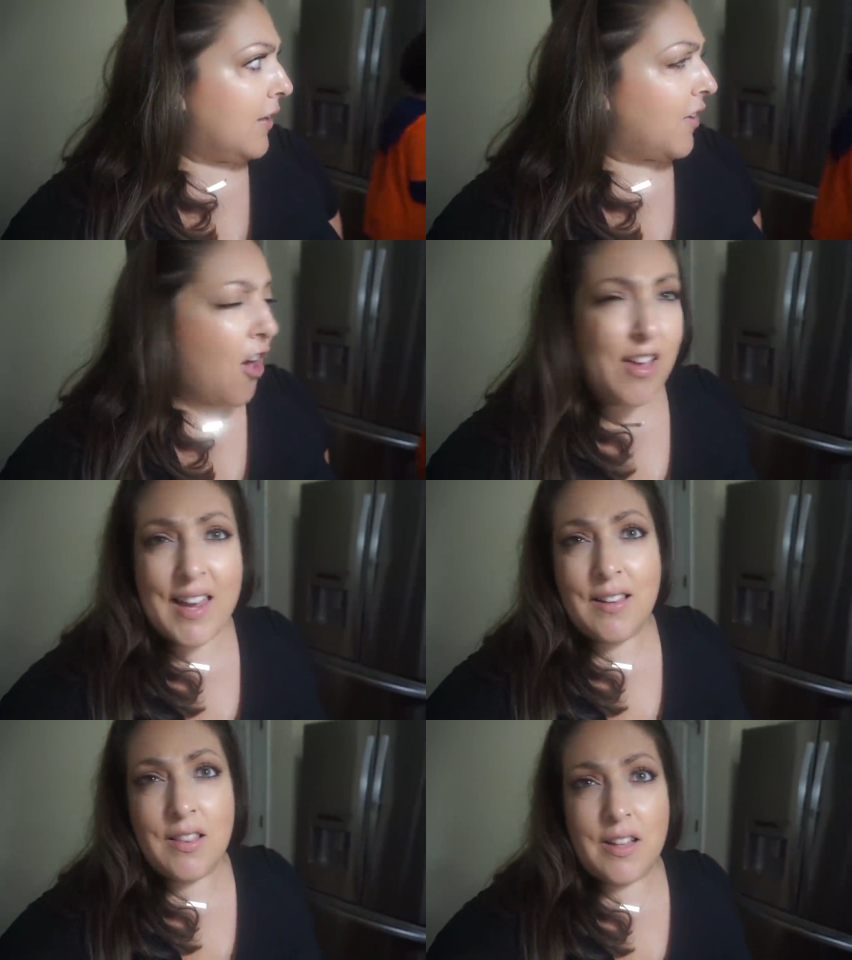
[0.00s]
y'all
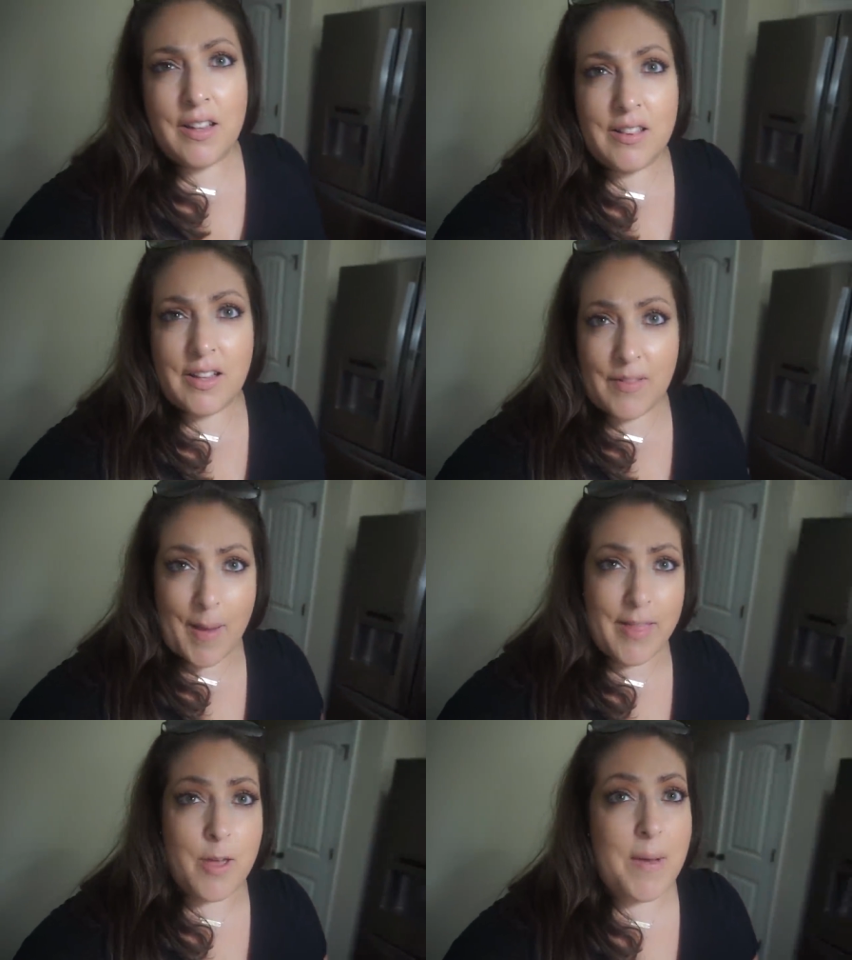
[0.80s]
eaten the,
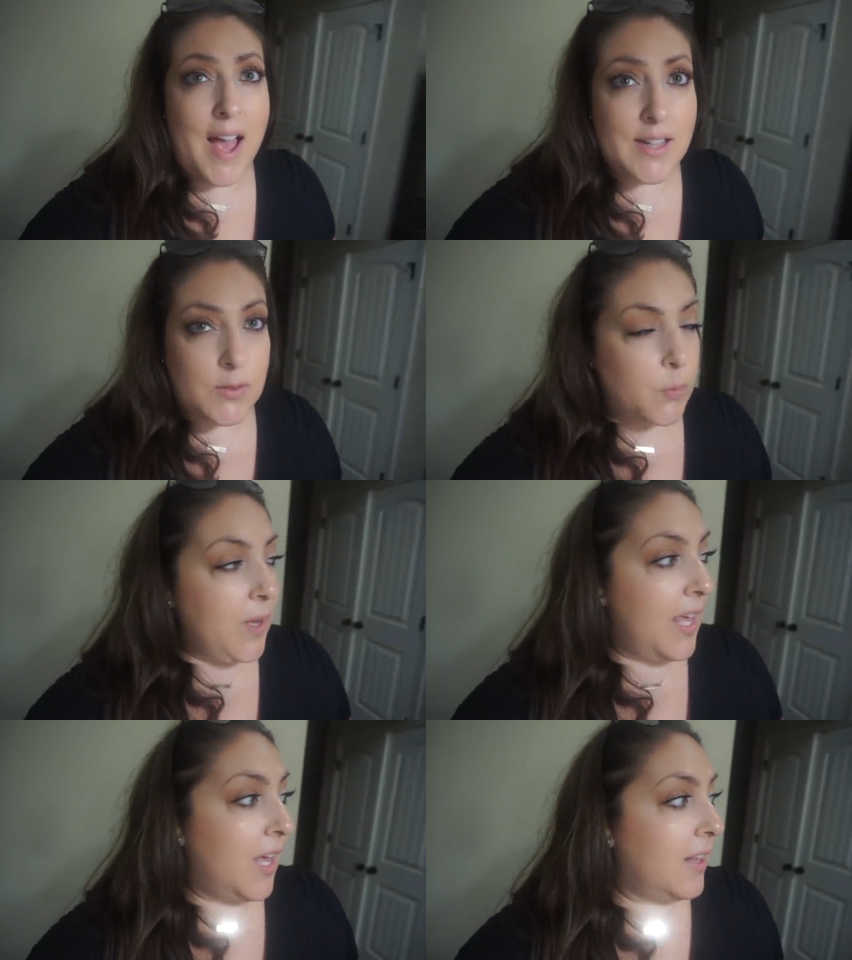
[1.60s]
the, the past
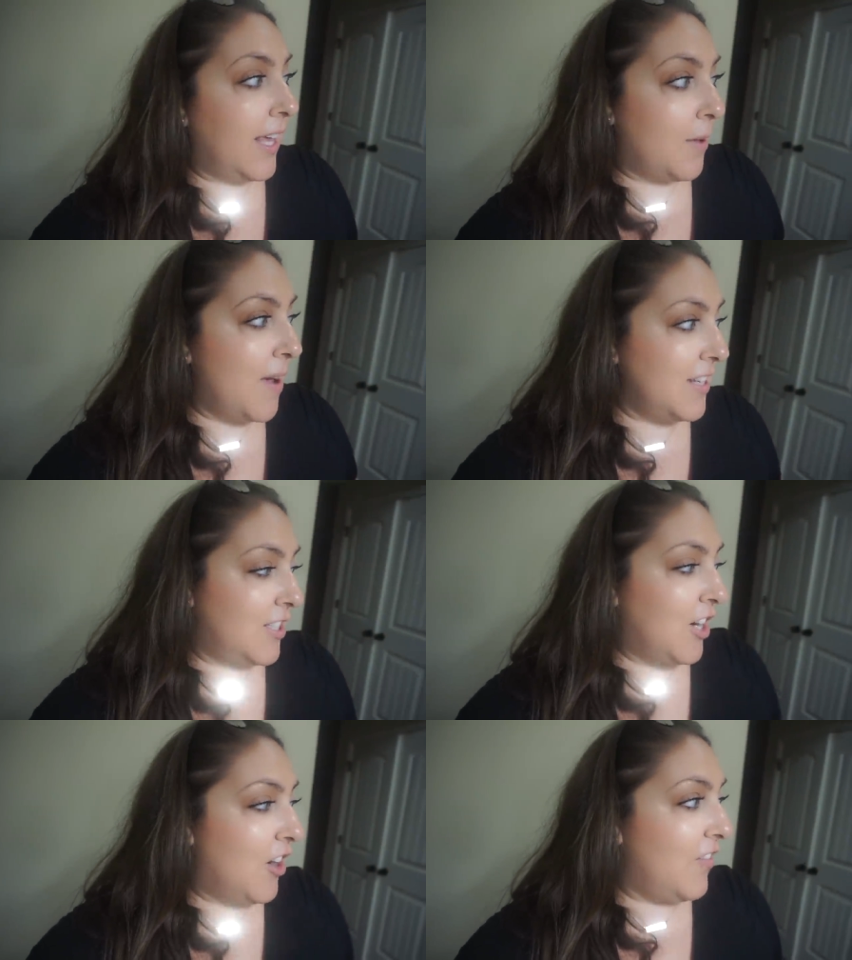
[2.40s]
week like am I
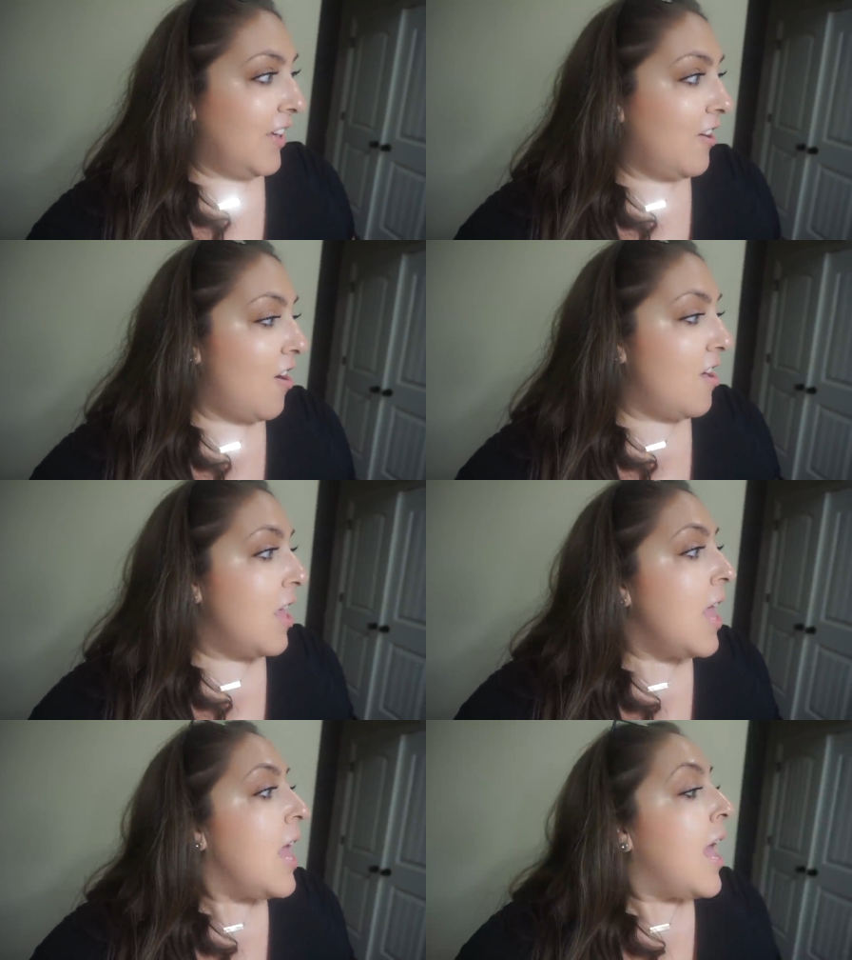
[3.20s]
starving y'all
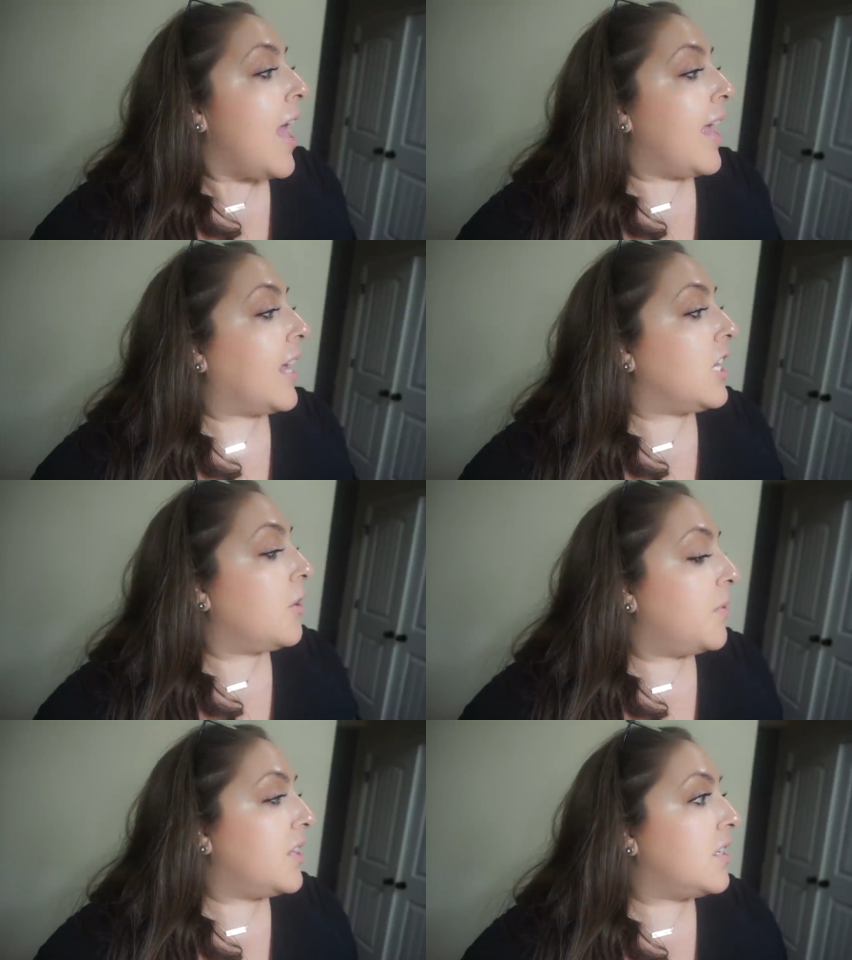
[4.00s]
Hey, can
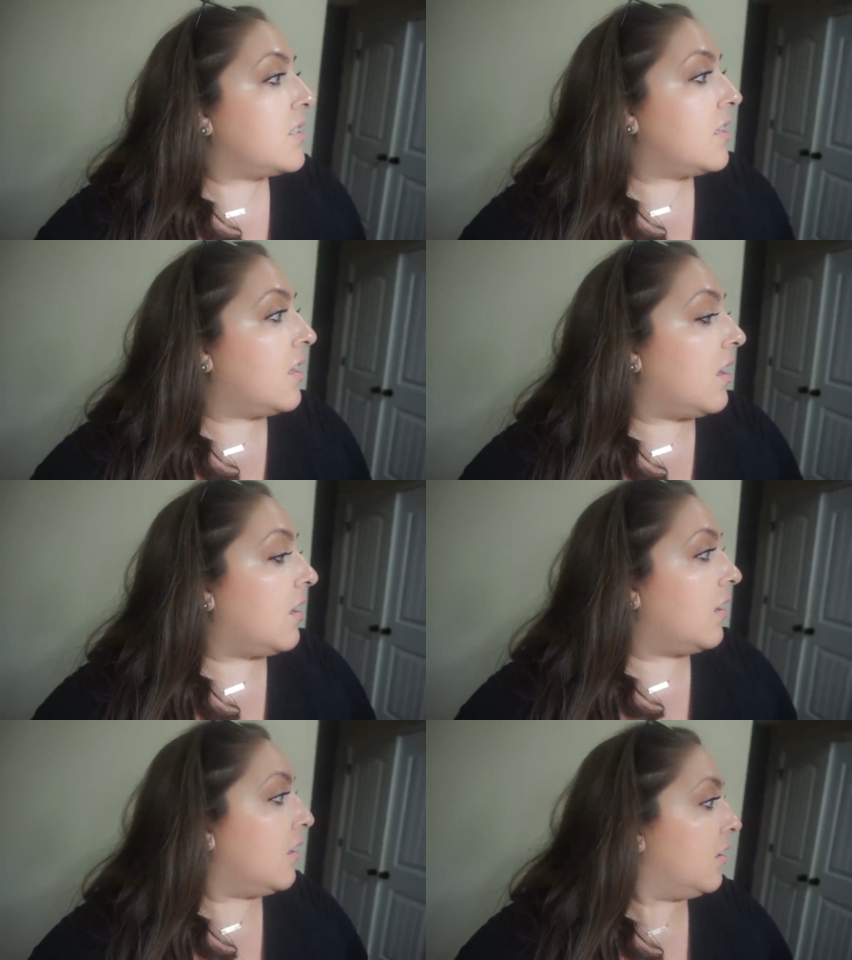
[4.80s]
you put this in
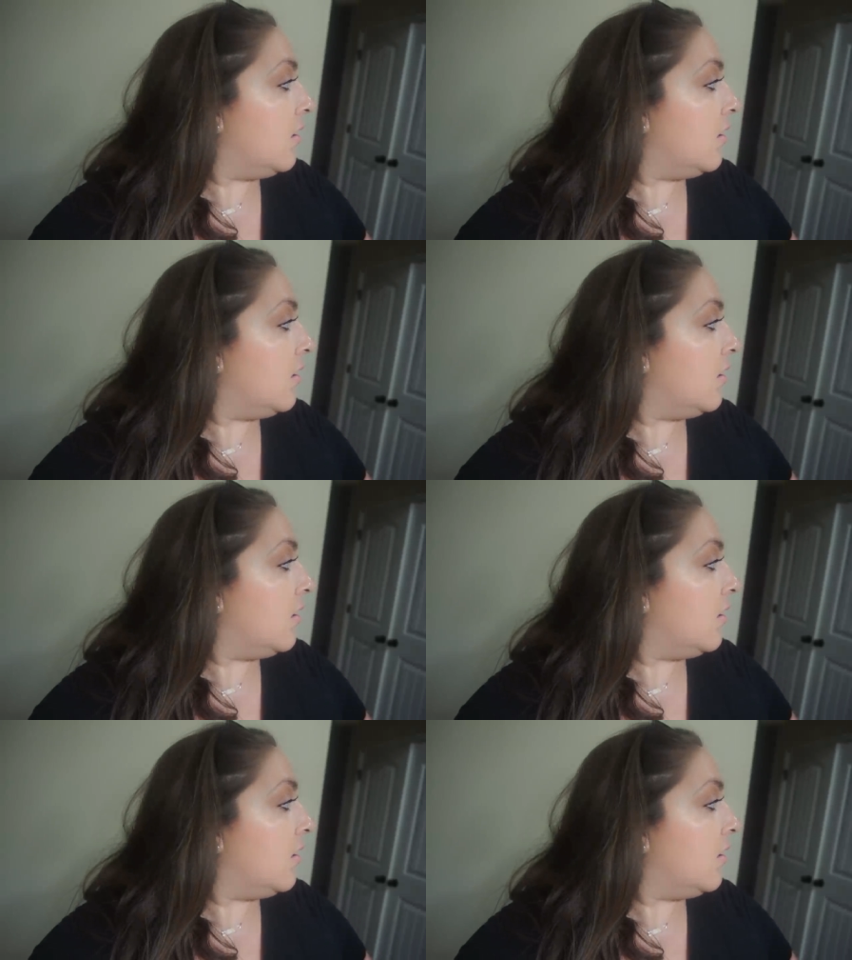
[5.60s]
the